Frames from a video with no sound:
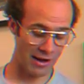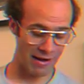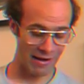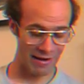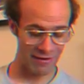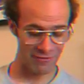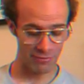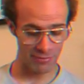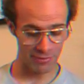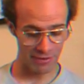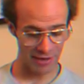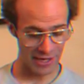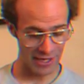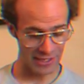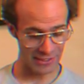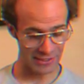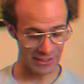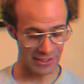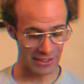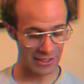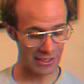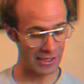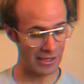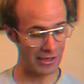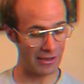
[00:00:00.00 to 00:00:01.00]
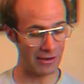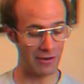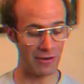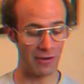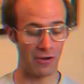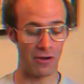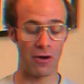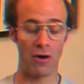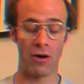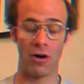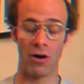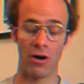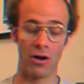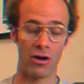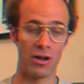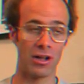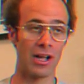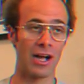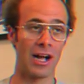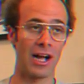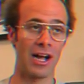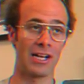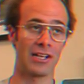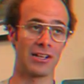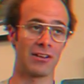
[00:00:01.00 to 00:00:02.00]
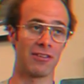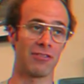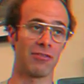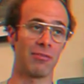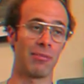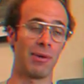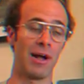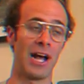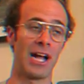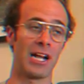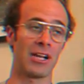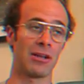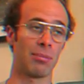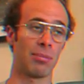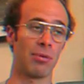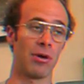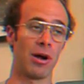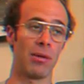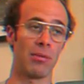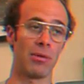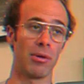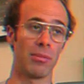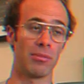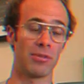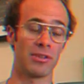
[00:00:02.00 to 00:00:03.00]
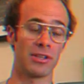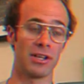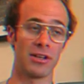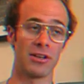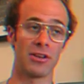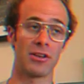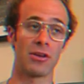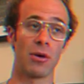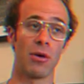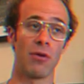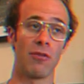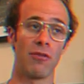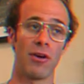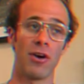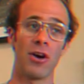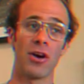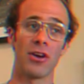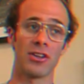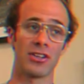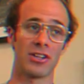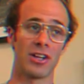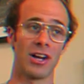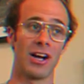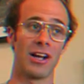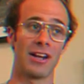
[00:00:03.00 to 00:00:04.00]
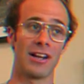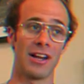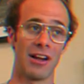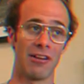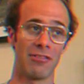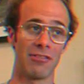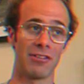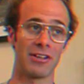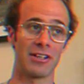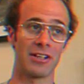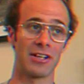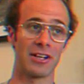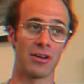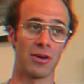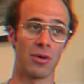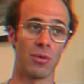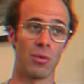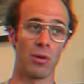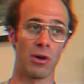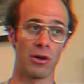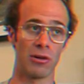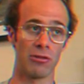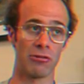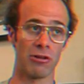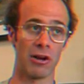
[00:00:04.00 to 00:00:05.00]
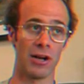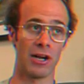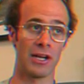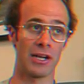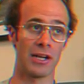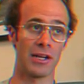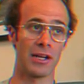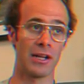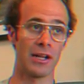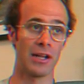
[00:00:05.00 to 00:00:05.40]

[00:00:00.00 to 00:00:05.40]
I've been asking it all kinds of math problems, and so far it's gotten every single one right.